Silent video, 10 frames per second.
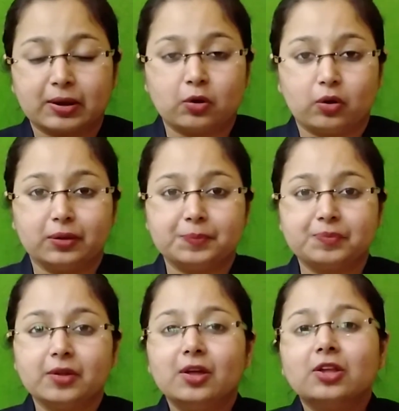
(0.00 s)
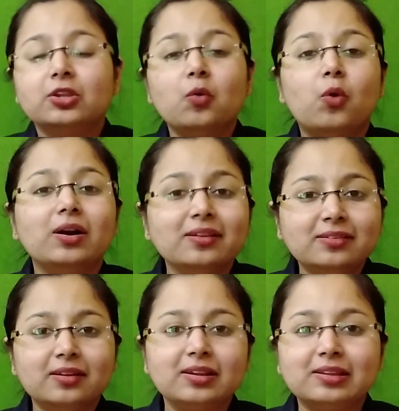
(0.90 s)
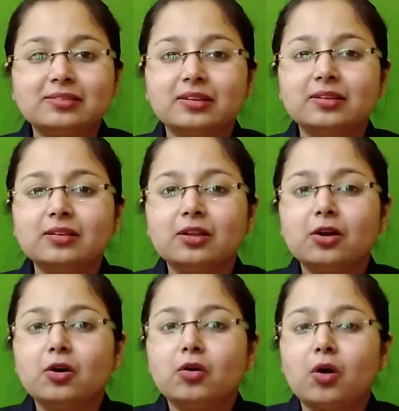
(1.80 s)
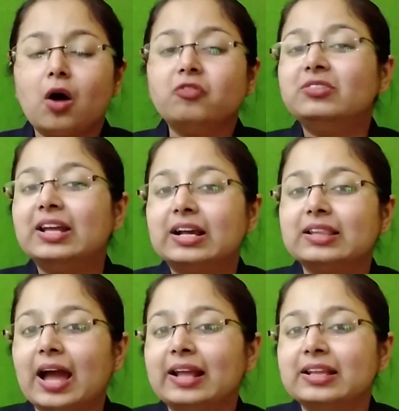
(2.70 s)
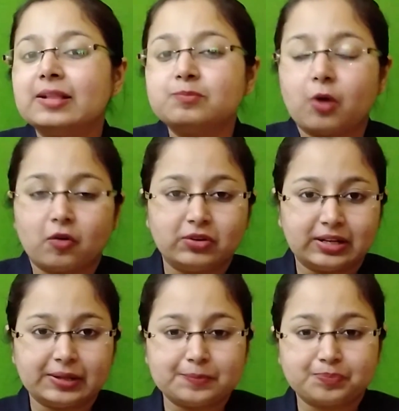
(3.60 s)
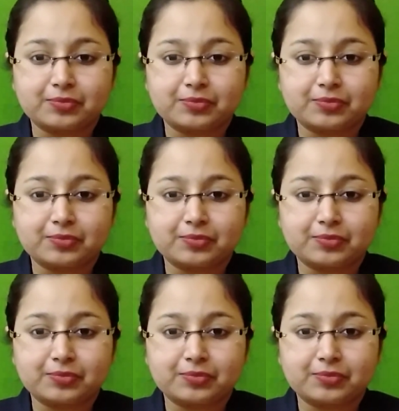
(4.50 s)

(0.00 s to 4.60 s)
Bengal. Now what is the reason of decline in poverty?